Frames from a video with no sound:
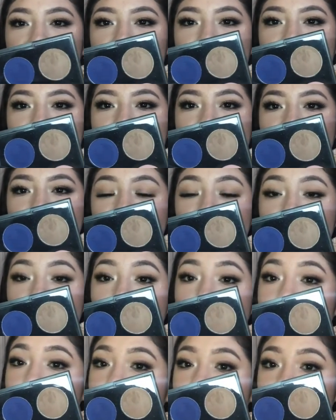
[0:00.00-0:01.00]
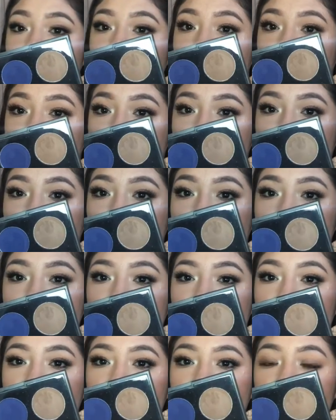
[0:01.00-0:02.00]
It has a beautiful mauve shade, which I
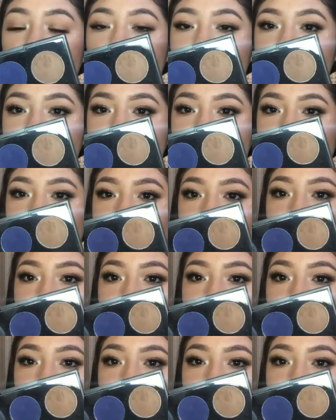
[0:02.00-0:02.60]
use all the time.